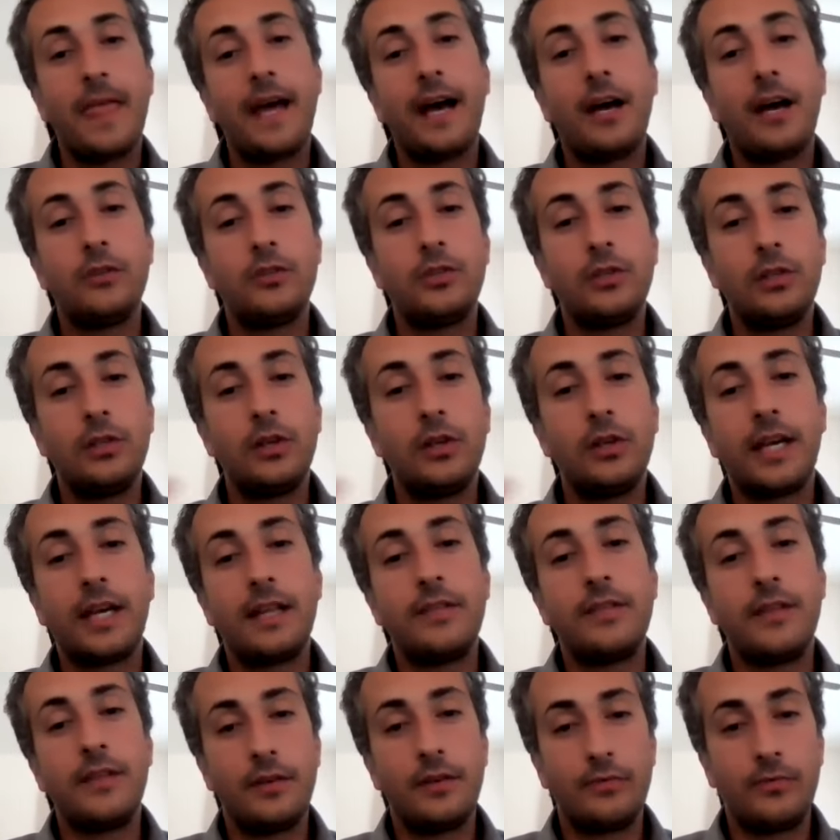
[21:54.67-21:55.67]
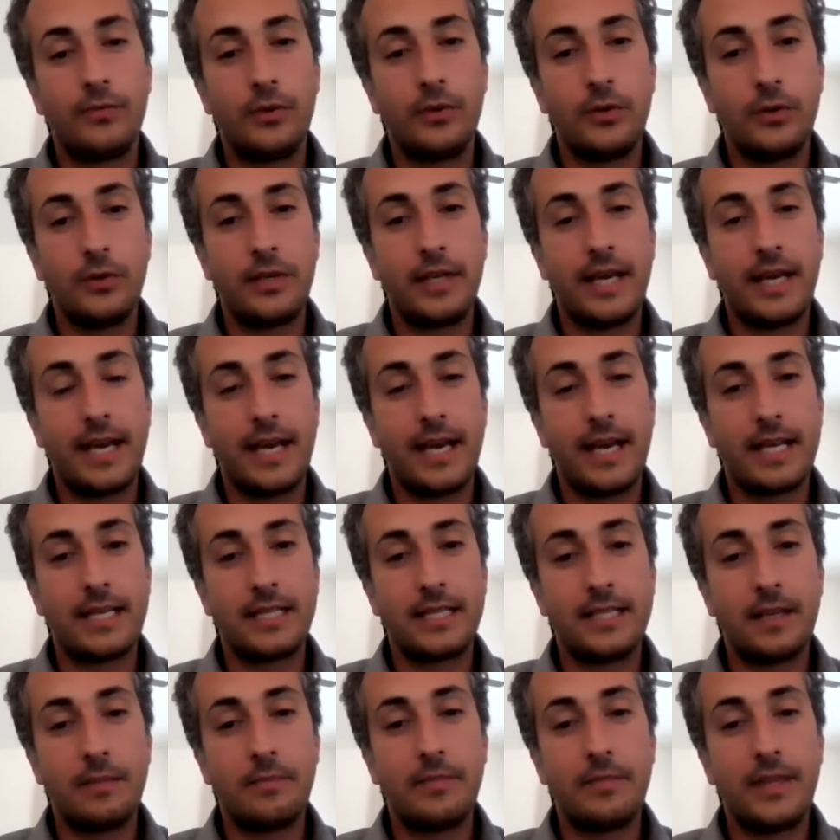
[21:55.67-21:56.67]
how to look at their food
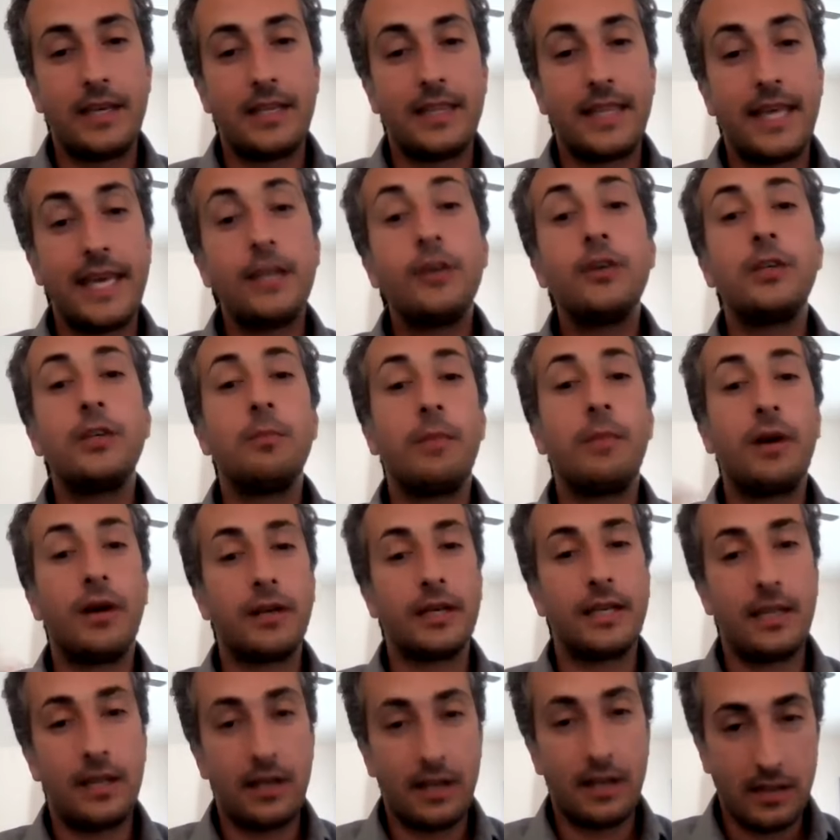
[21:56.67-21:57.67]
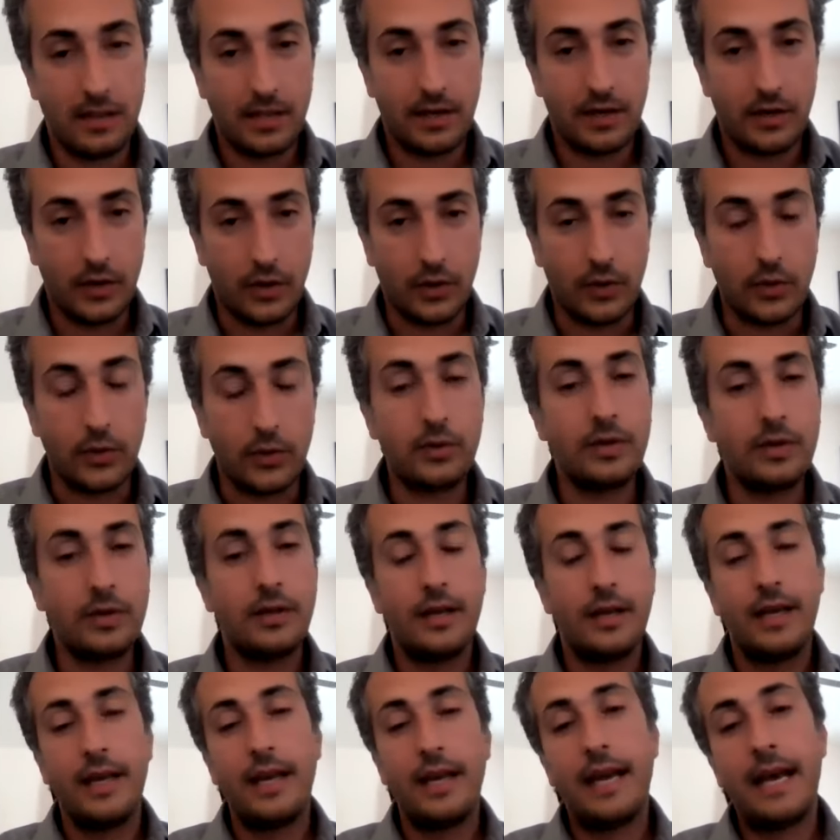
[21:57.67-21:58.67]
as something they could market on their own.
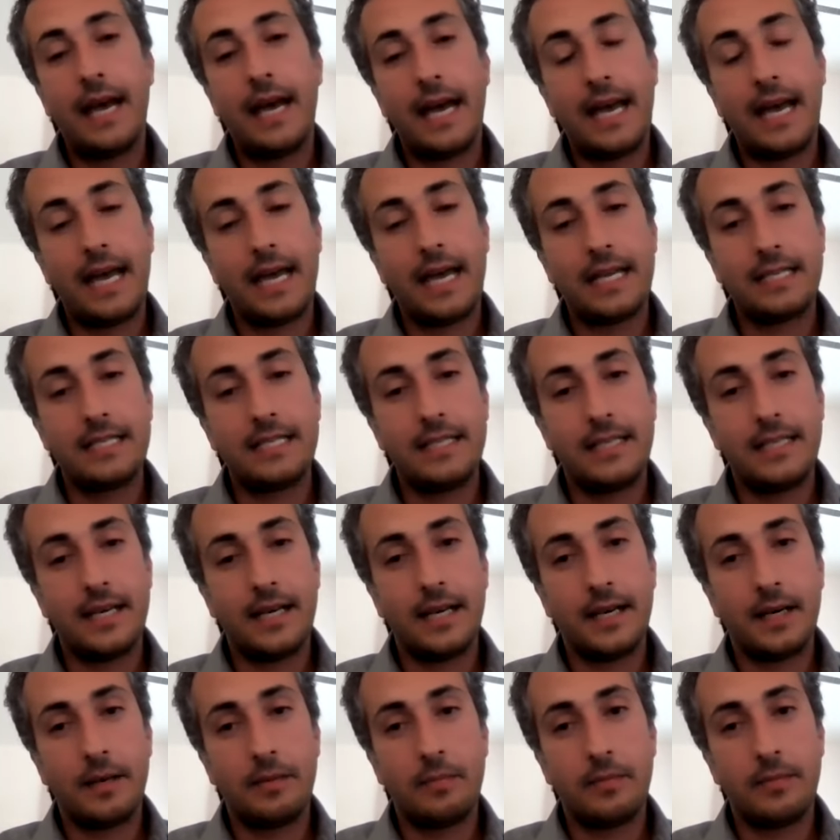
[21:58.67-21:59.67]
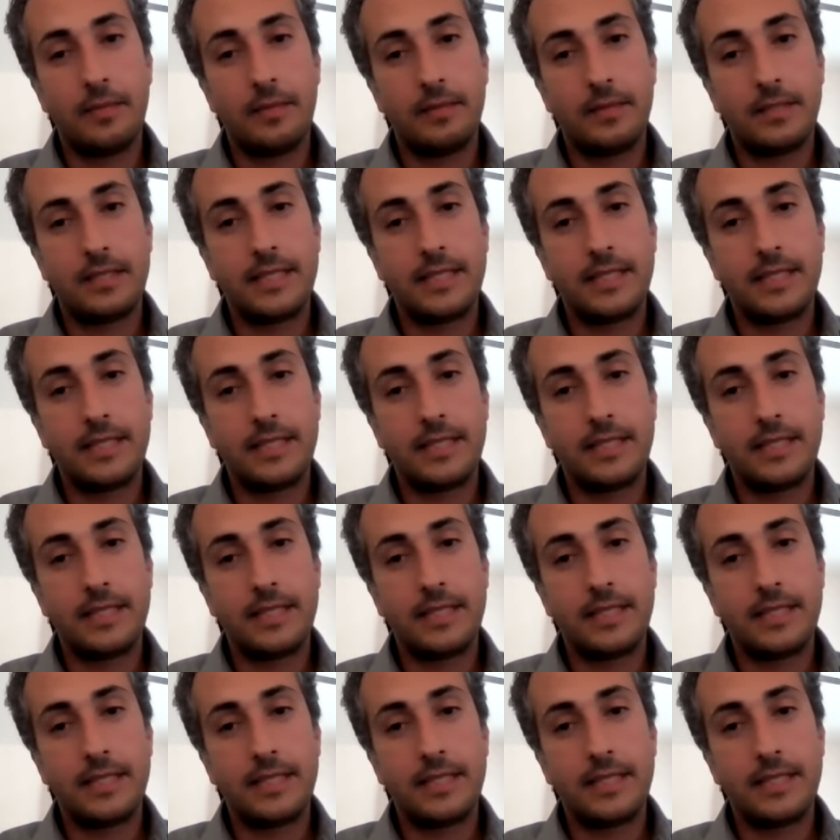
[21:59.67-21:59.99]
And um,